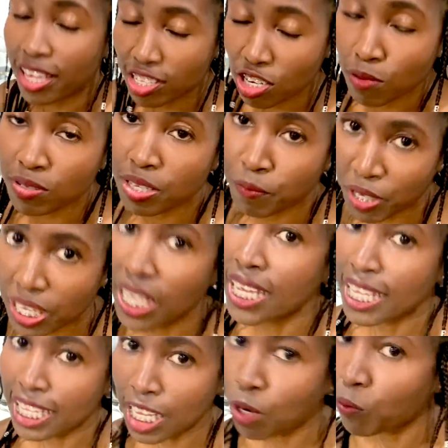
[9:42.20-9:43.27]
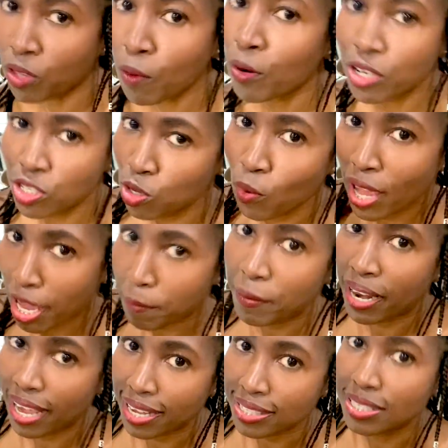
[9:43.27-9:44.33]
in shops, but there was no
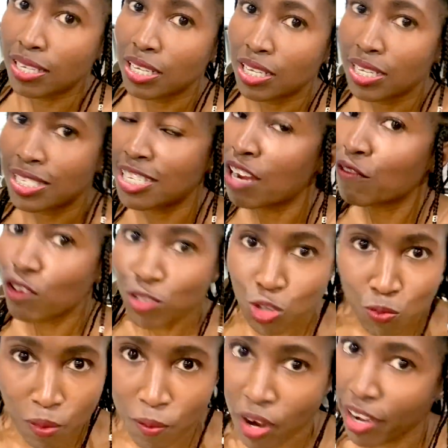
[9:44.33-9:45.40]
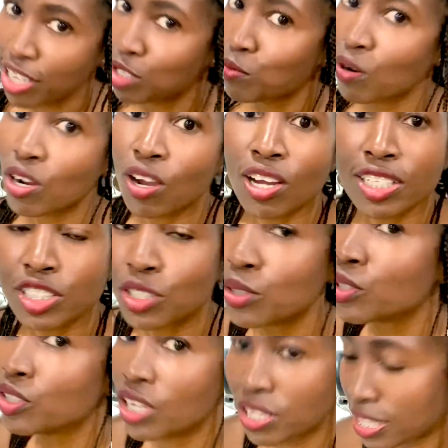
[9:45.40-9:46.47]
eggplant. Several supermarkets were gone to,
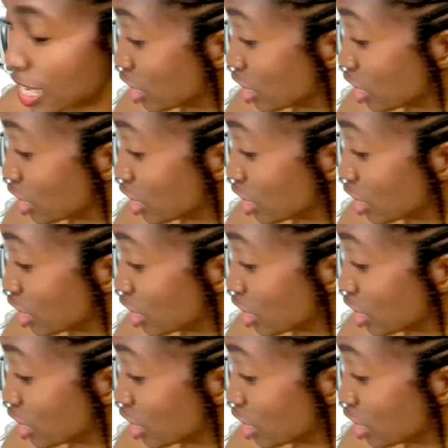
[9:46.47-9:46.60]
nothing.